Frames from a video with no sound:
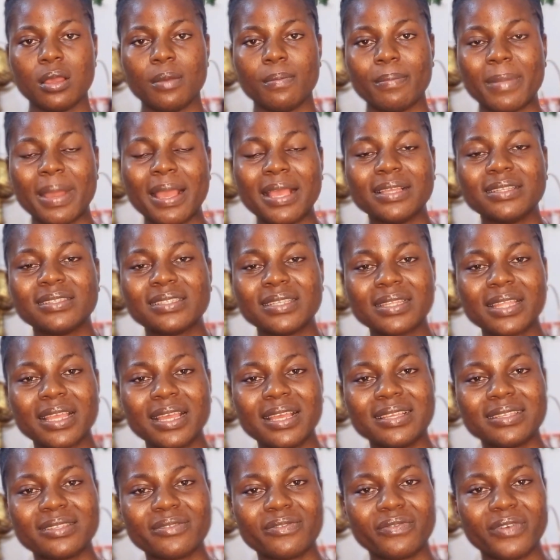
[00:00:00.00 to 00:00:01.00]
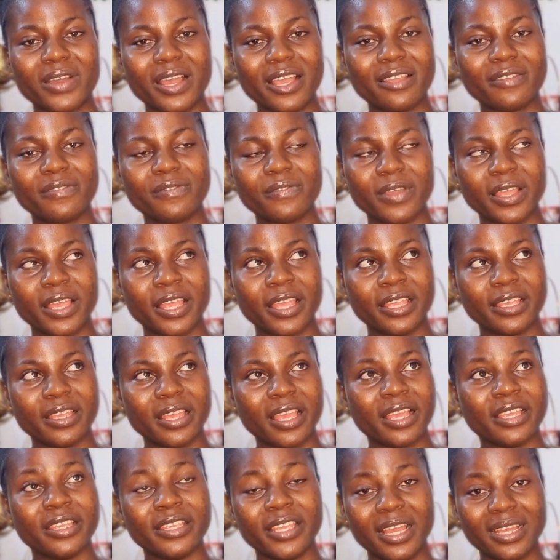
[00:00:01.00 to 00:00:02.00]
My Zita is five,
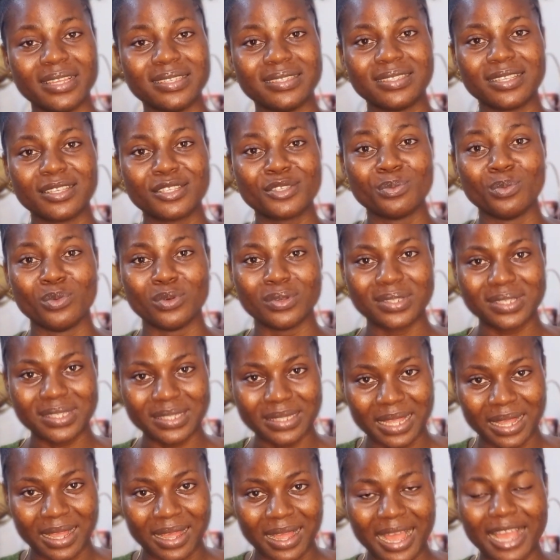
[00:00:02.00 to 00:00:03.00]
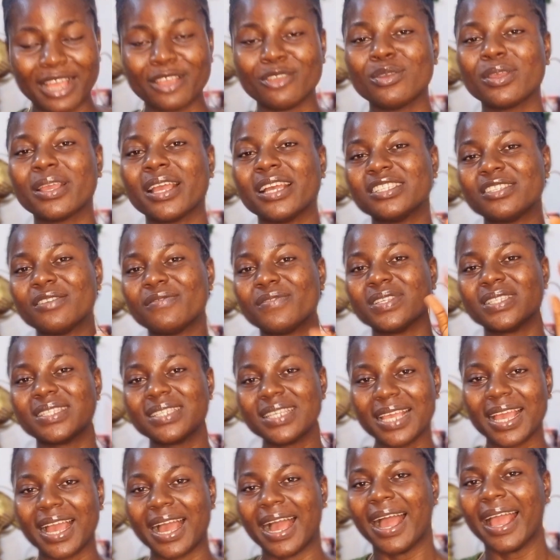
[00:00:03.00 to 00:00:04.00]
a, a year and six months now. And you guys, if you
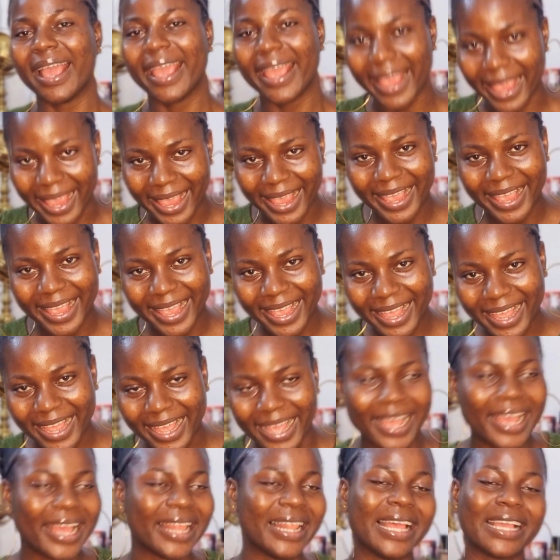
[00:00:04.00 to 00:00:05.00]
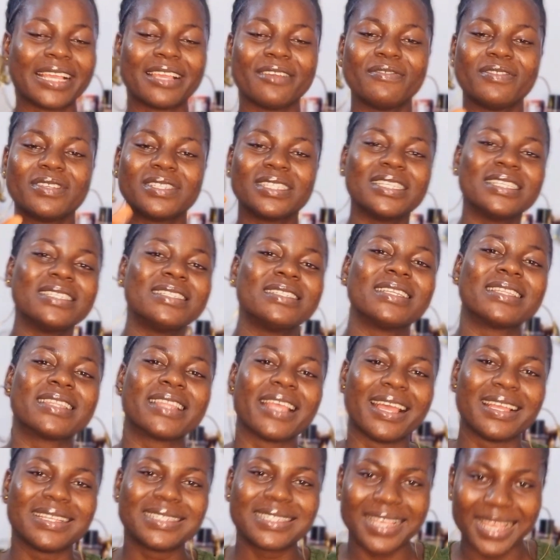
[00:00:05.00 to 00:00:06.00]
see her hair, like if you see
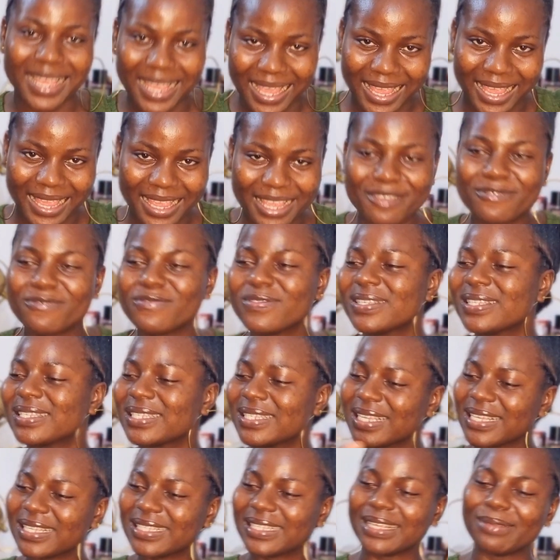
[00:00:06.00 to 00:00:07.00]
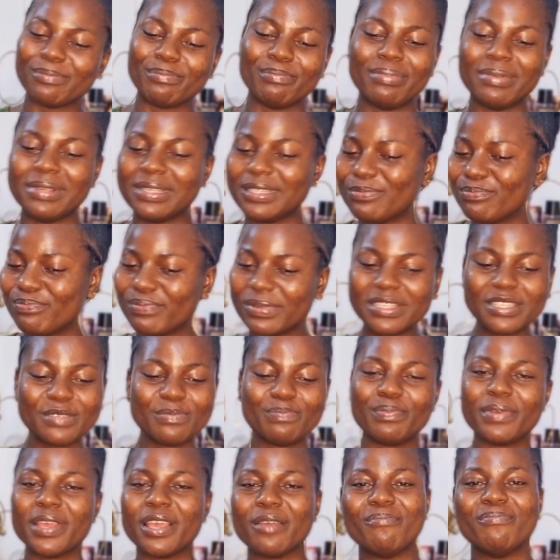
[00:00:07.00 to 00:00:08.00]
Zita's hair, if you see the baby's
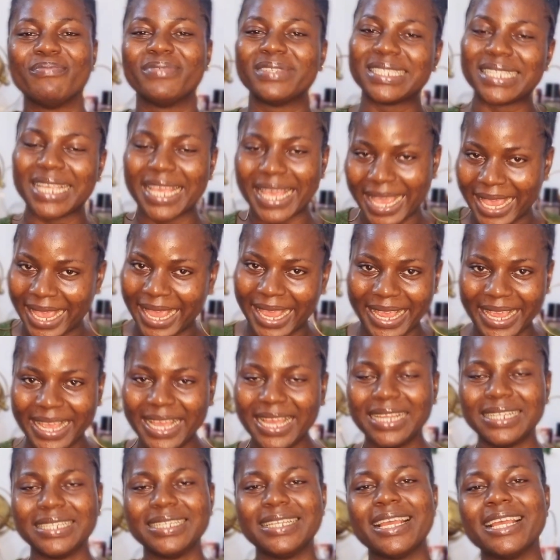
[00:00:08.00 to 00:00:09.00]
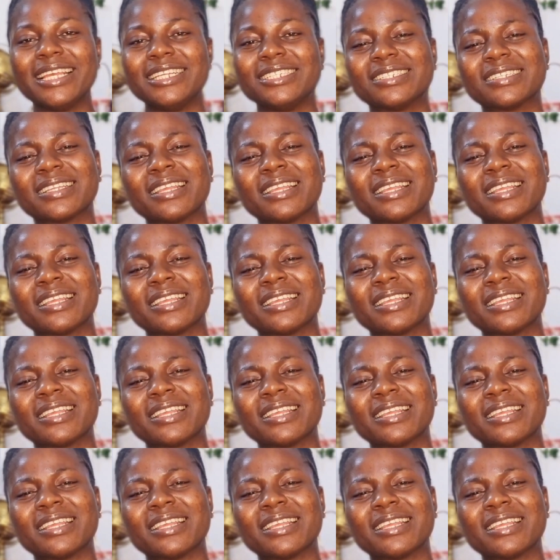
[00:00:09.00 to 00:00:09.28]
baby's hair, the hair is